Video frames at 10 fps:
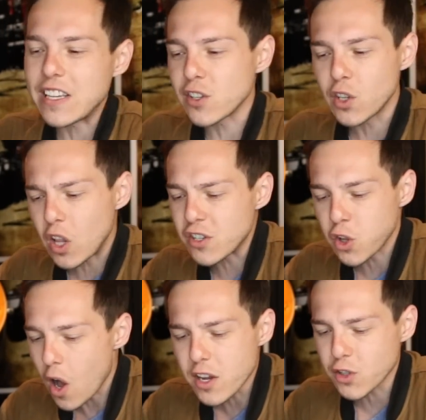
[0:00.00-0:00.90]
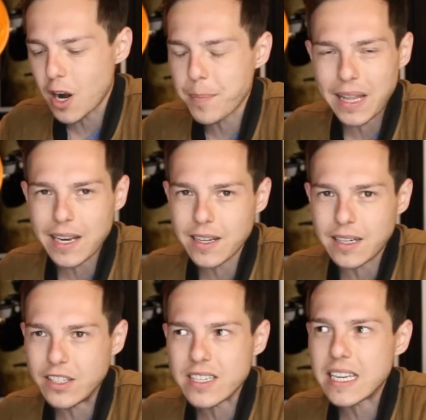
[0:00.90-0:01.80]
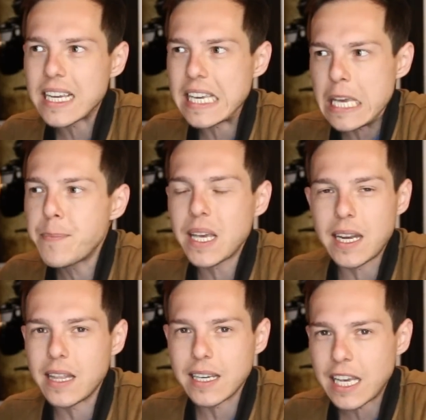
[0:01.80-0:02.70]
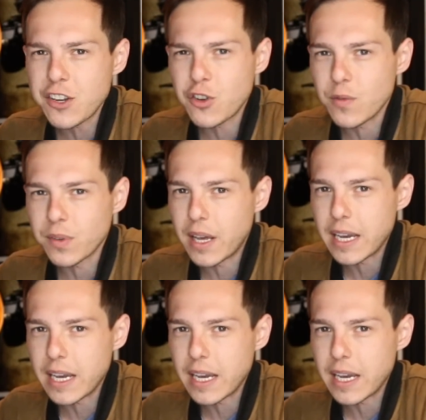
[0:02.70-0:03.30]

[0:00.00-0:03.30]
As, as long as you're not planning on just keeping it in the kitchen for